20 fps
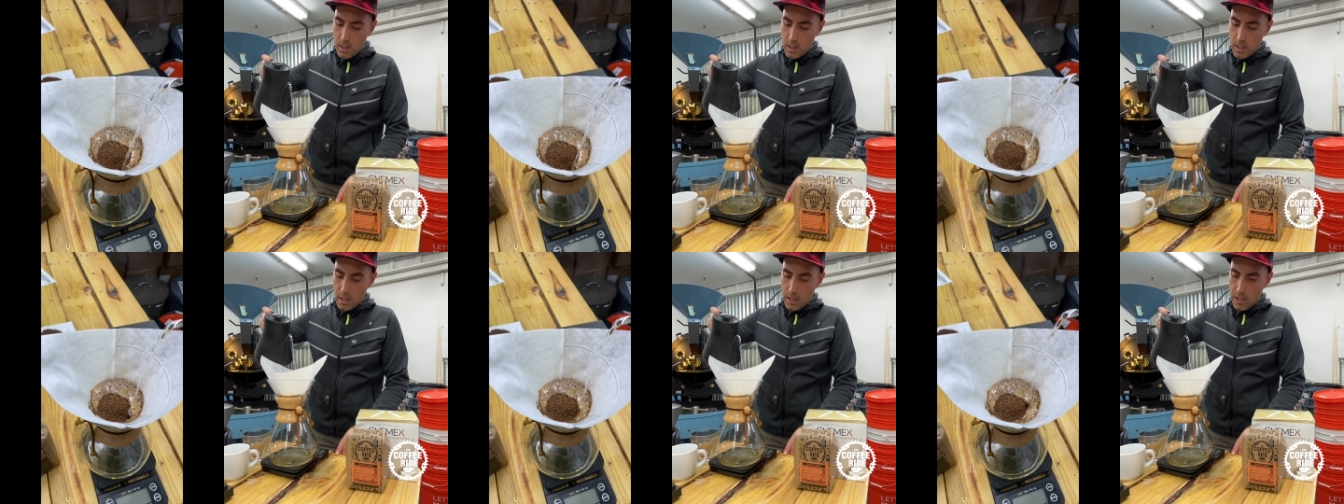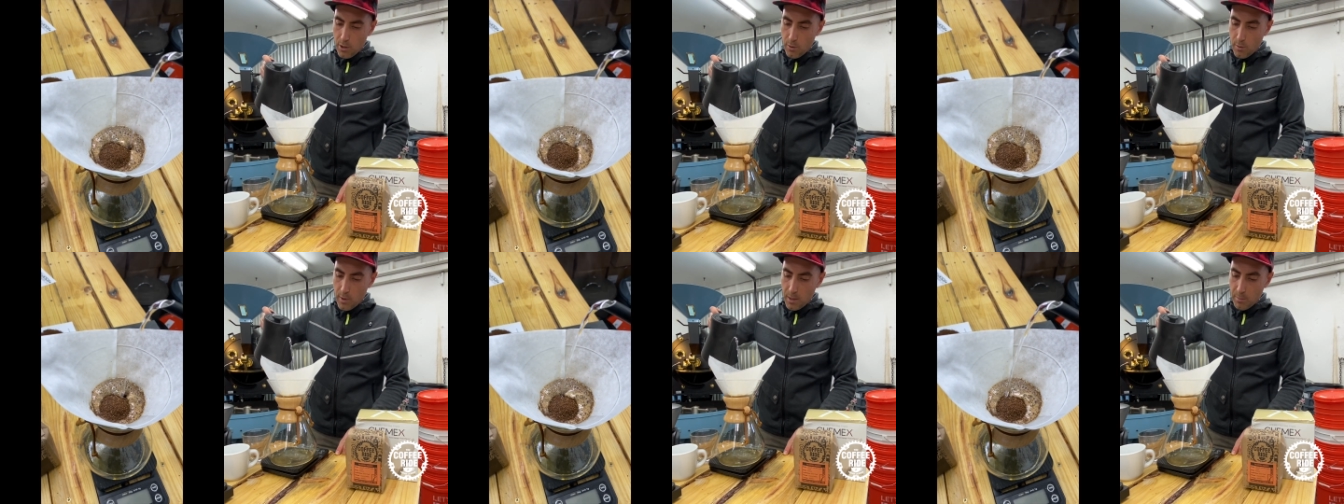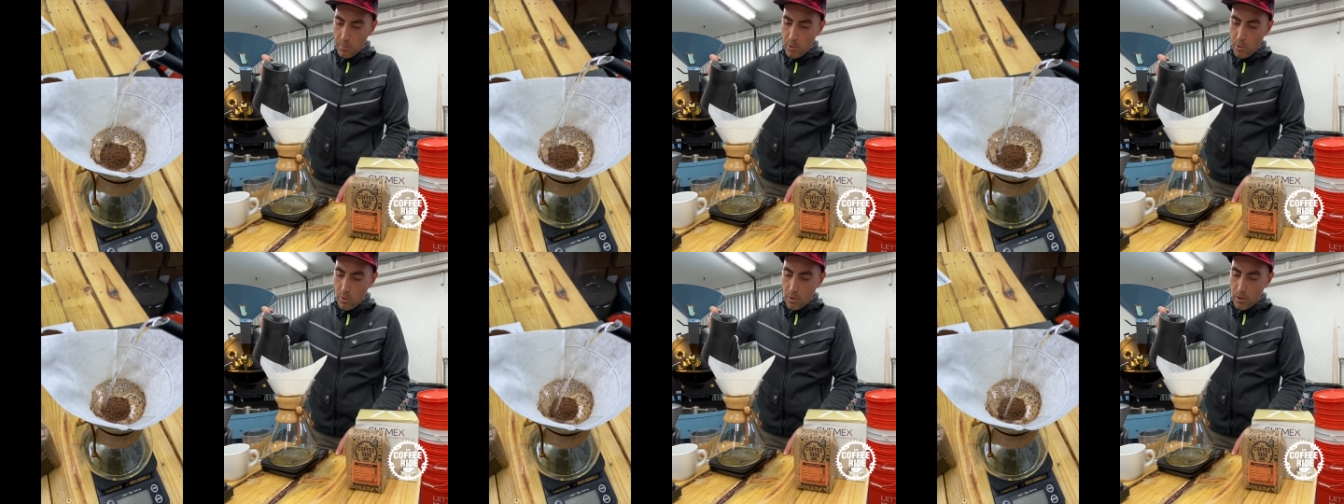and you'll wanna
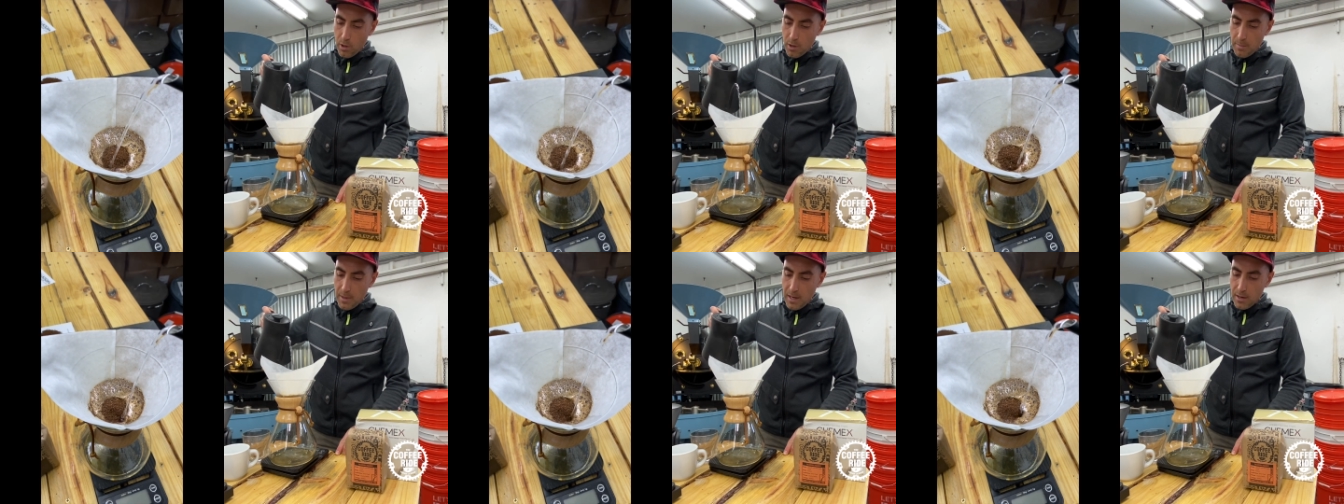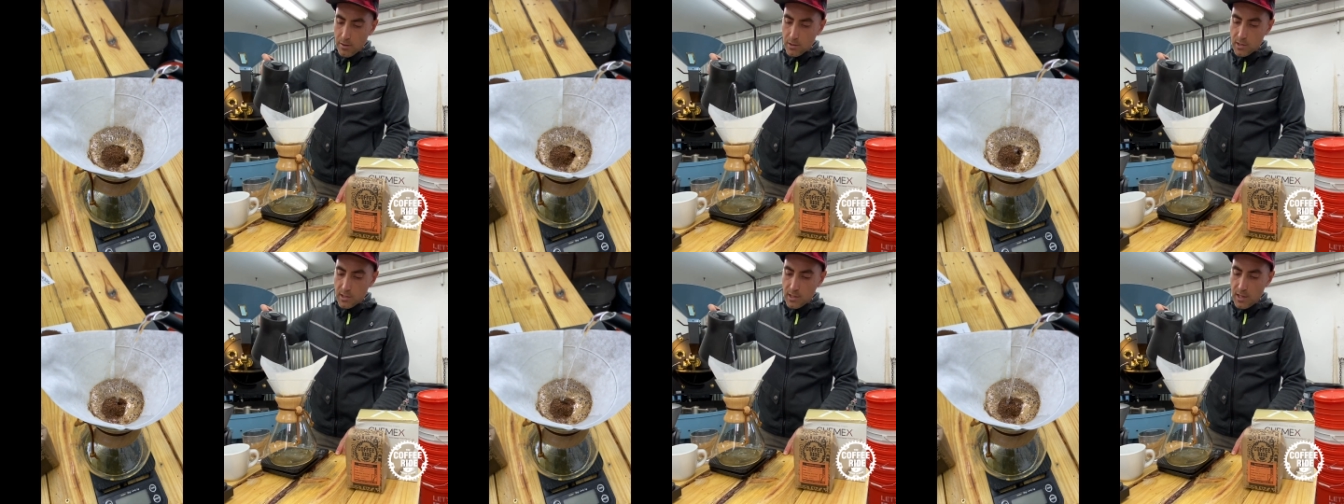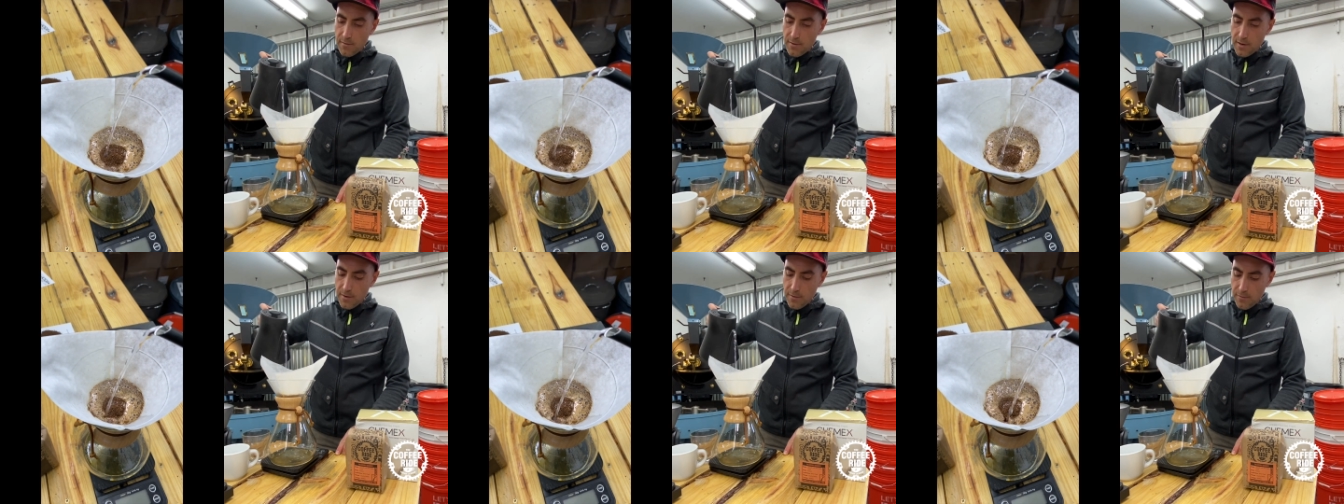pour about
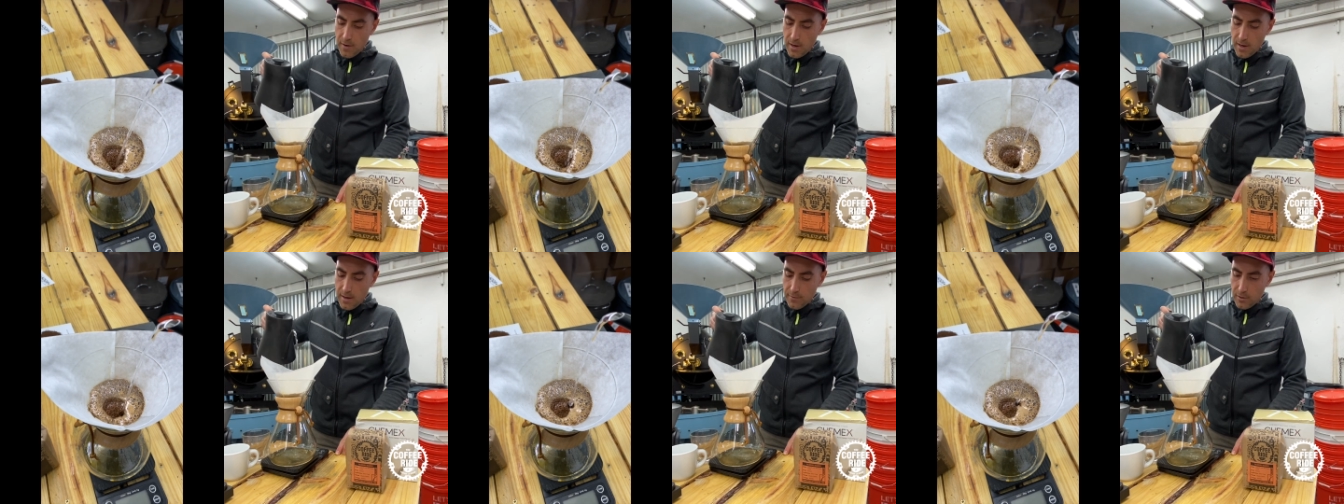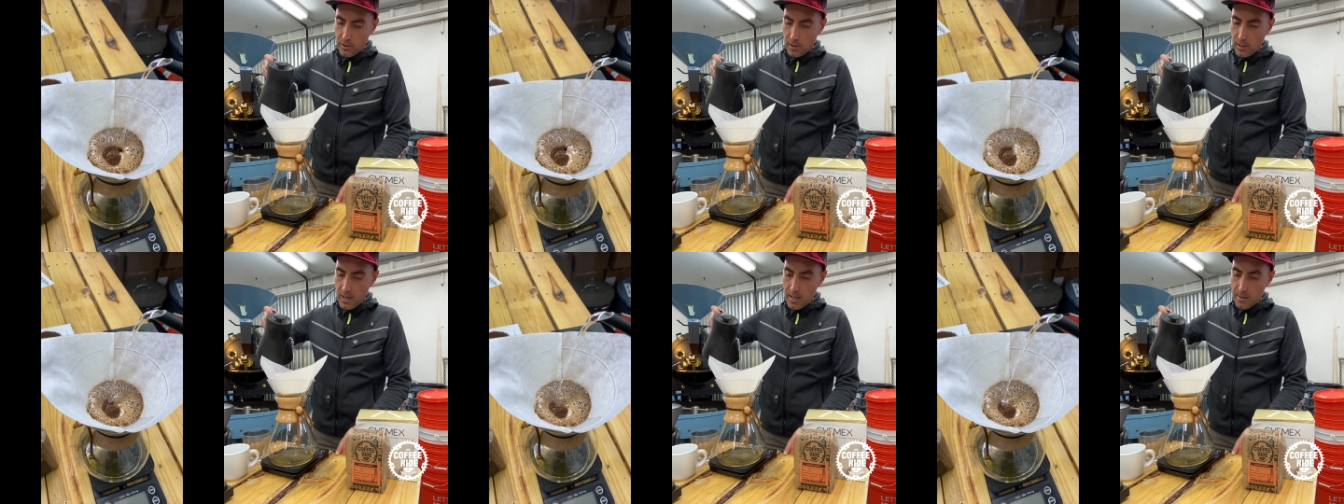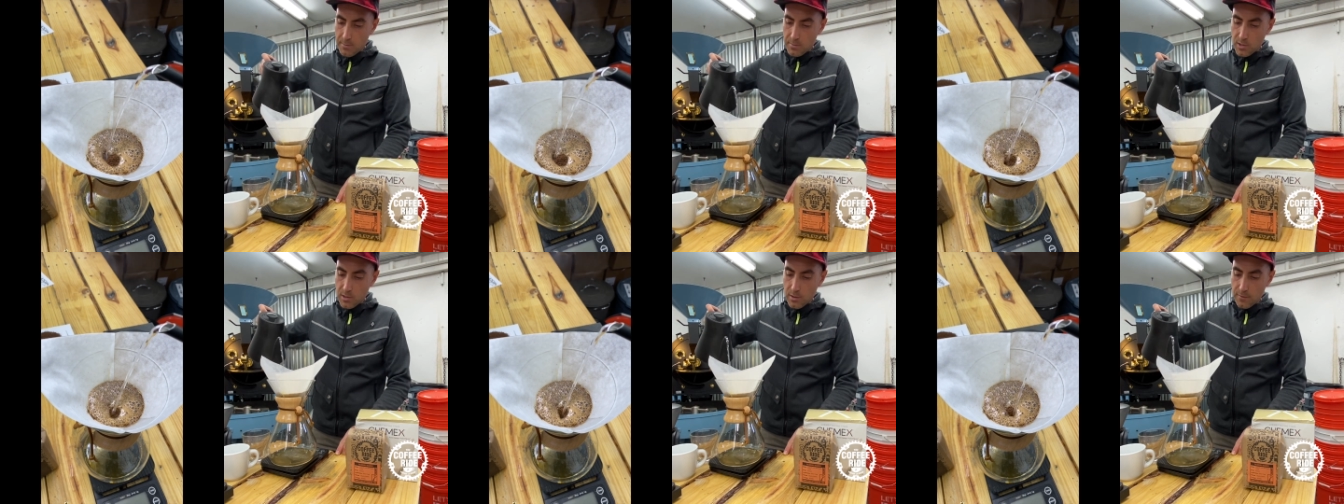75 grams